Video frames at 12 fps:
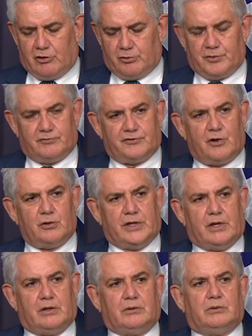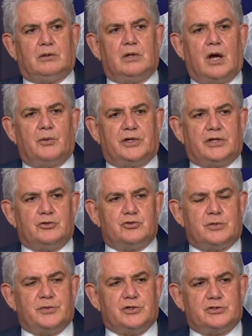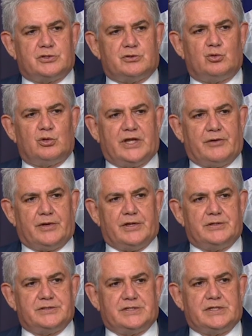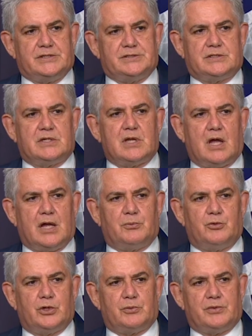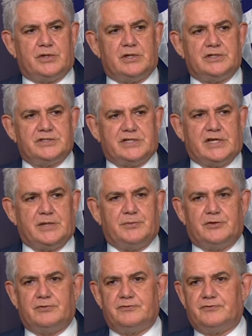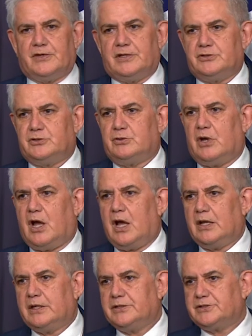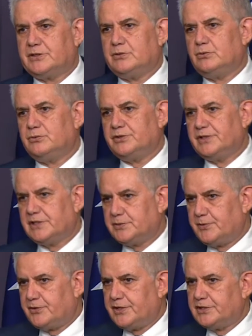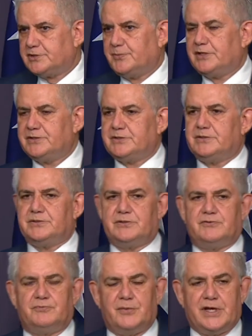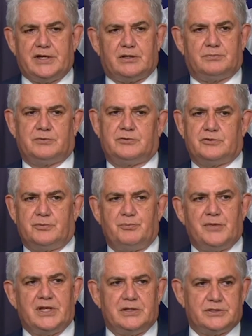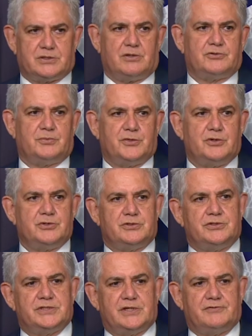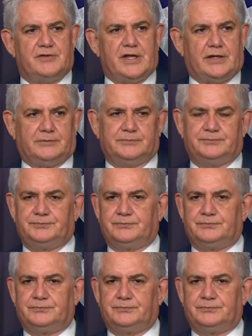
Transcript: health portfolio, I want to contribute to all areas as I work within a team of two highly skilled and experienced ministers who've made a tremendous contribution so far.